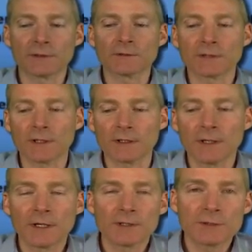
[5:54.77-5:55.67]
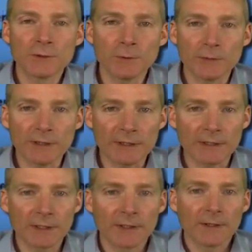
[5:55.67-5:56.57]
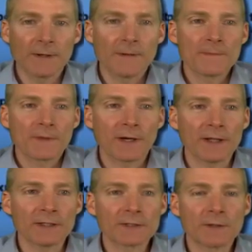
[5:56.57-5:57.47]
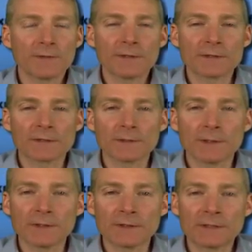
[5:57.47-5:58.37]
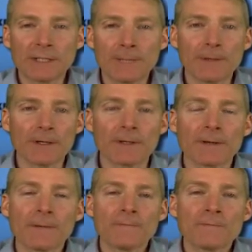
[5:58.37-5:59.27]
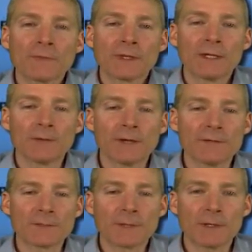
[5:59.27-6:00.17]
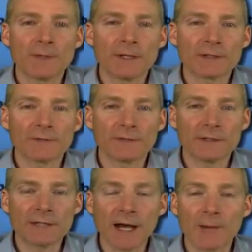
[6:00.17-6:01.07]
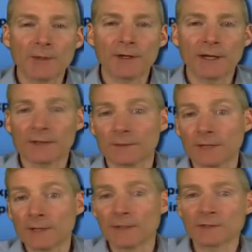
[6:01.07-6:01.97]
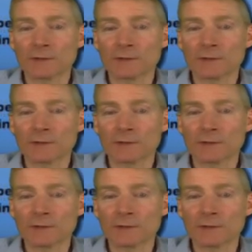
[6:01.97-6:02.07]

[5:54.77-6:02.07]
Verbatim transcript: those are too weak. All right, let's go over this a little bit deeper. Here we have this pyramid. At the very top we have got the randomized